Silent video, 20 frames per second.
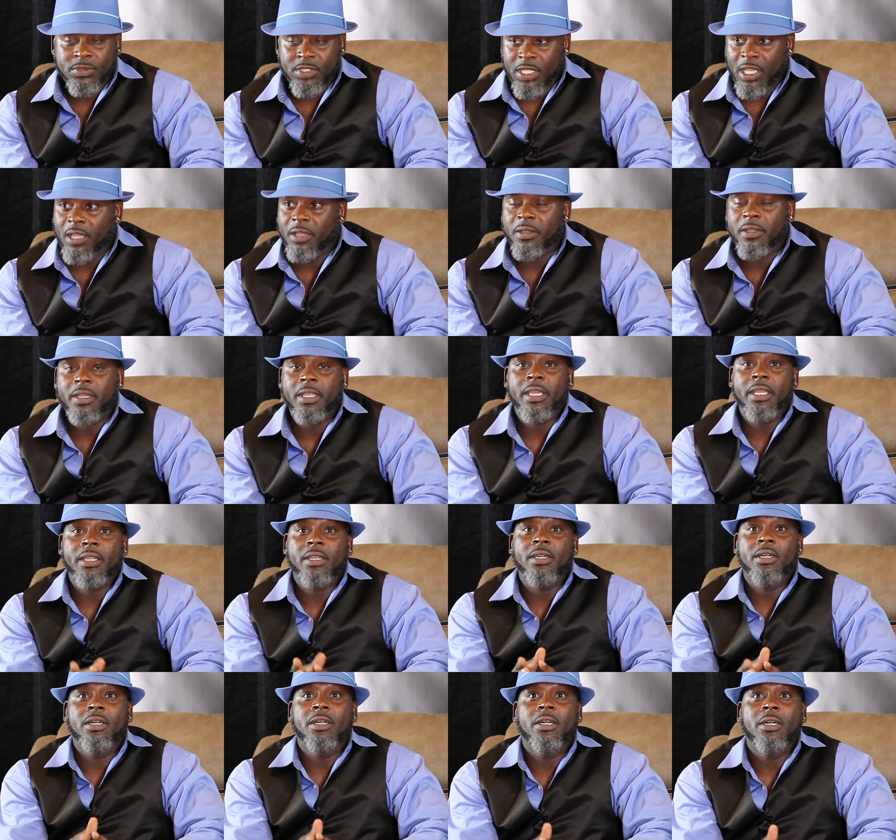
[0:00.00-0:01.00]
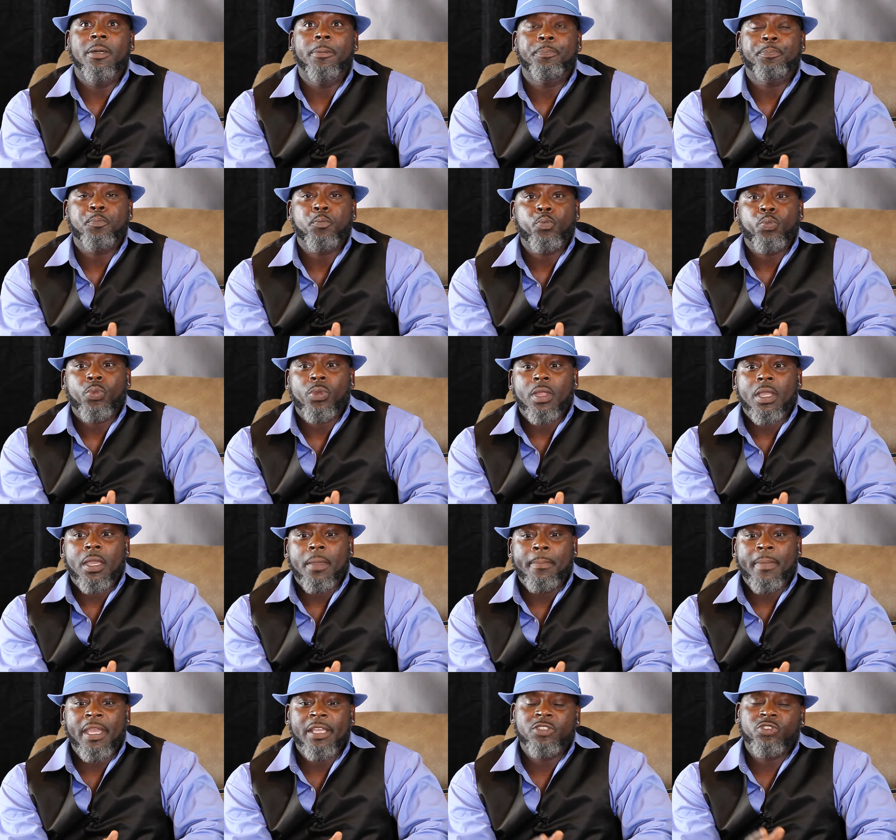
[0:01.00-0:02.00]
Yeah, I heard that. And
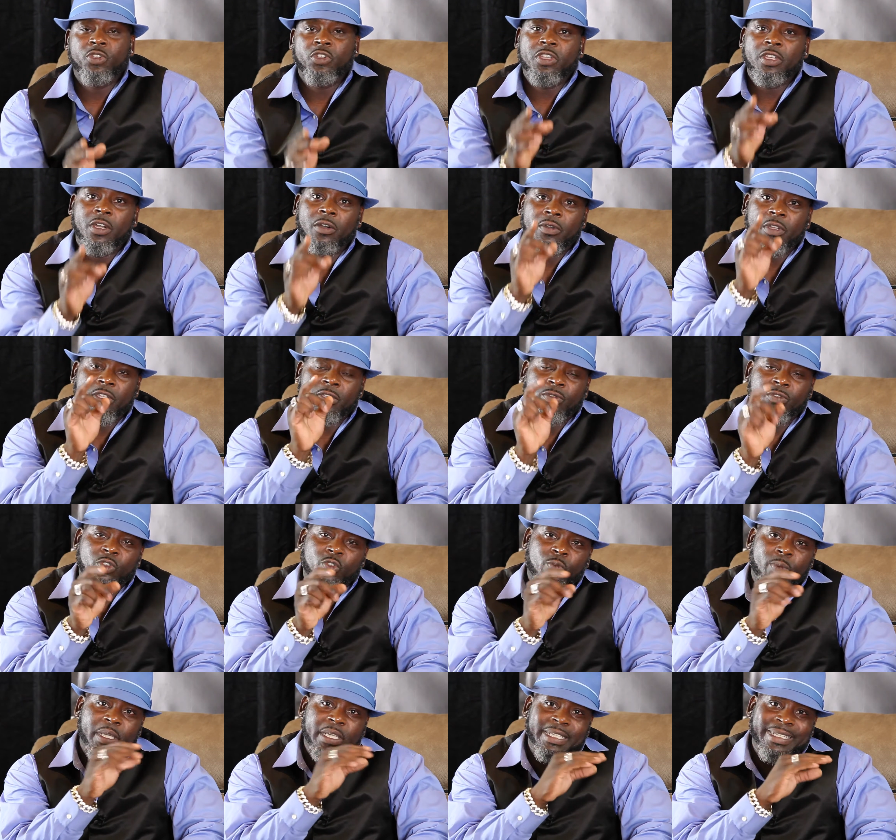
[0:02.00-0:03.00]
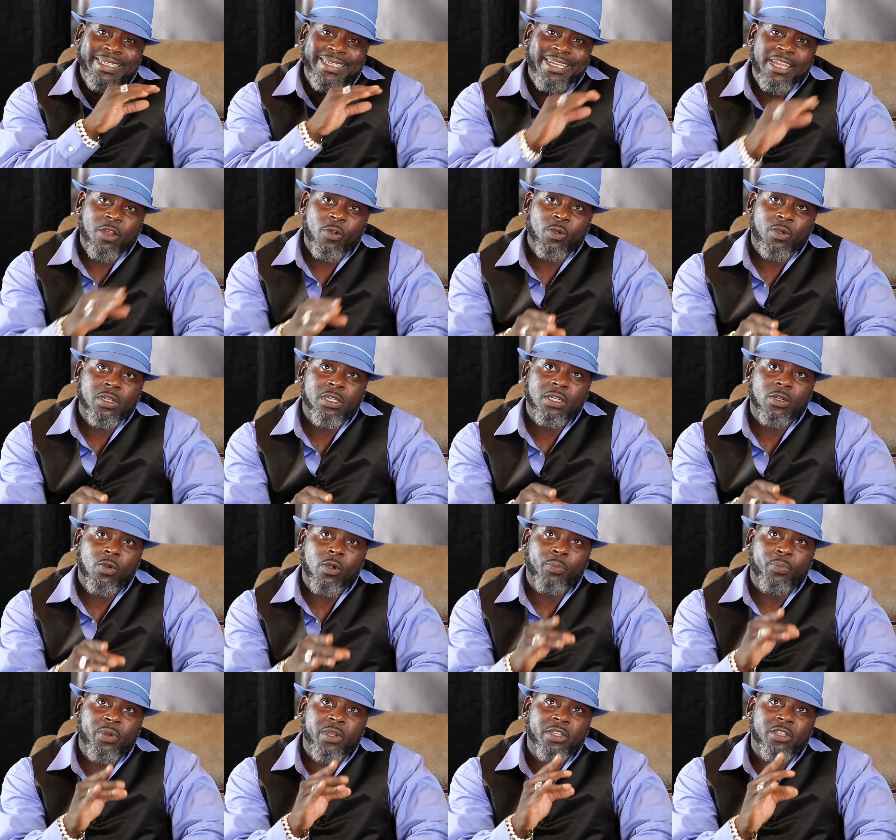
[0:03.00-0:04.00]
make sure you go to YouTube under De Niro Cook or
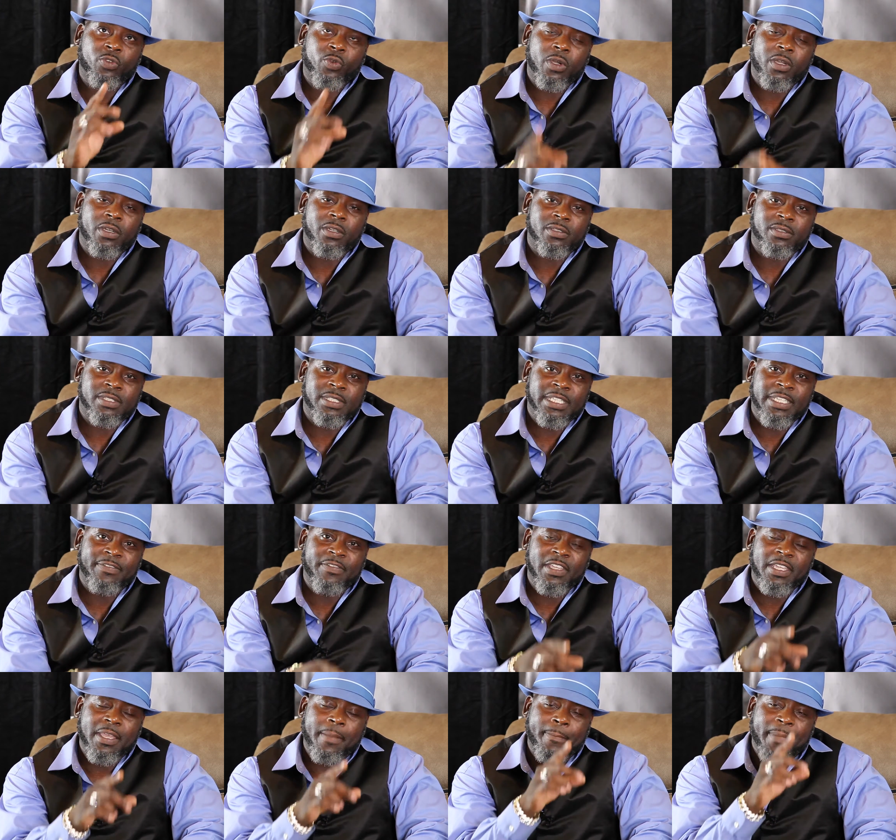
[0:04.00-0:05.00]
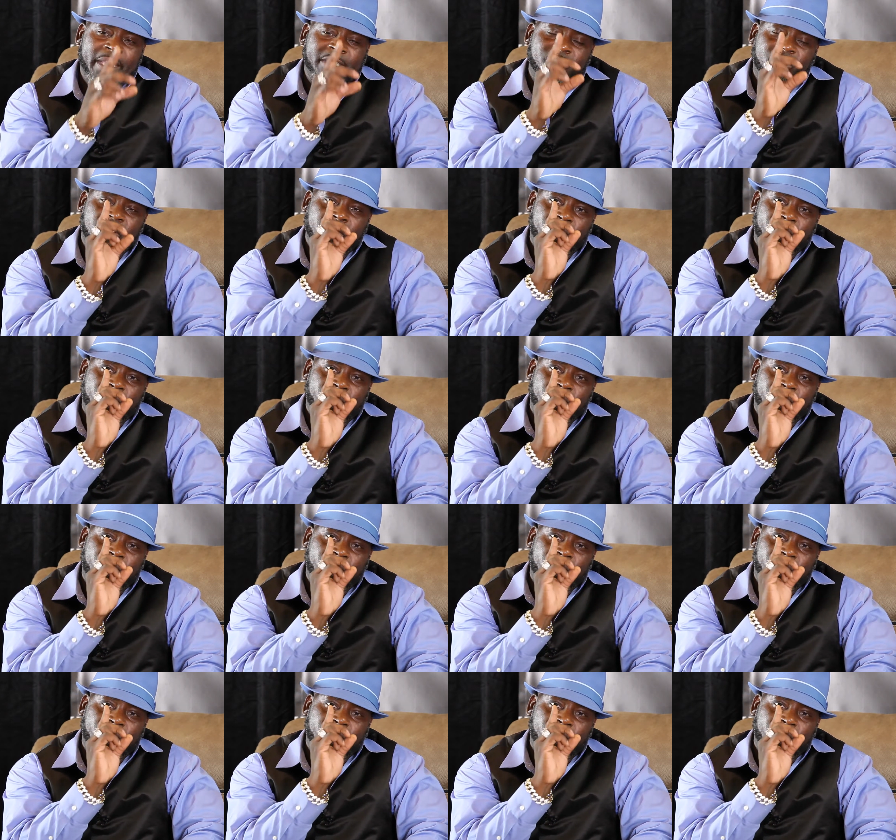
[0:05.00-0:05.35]
Prison Chronicles TV, and make sure you